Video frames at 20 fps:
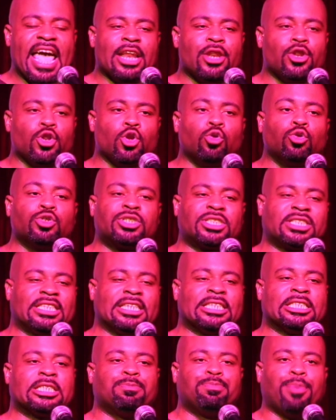and
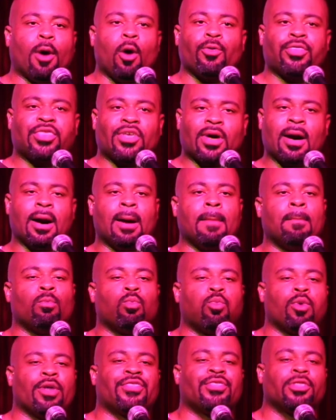nooses both
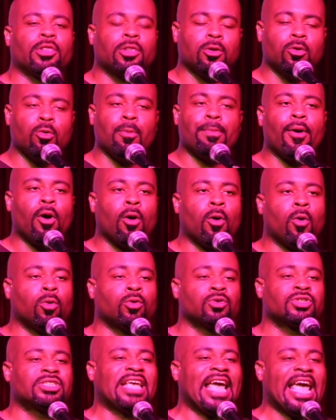come with
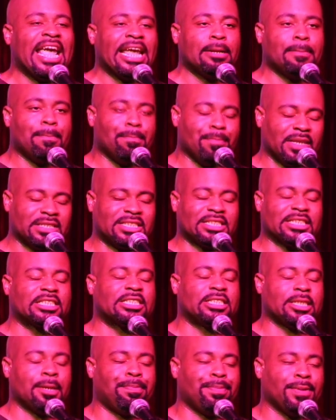loopholes? 8
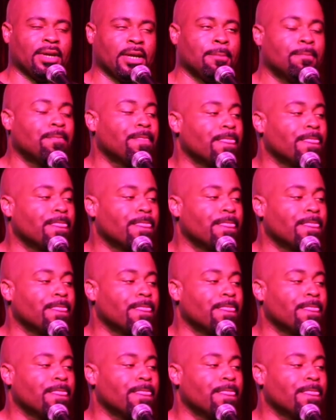Mississippi.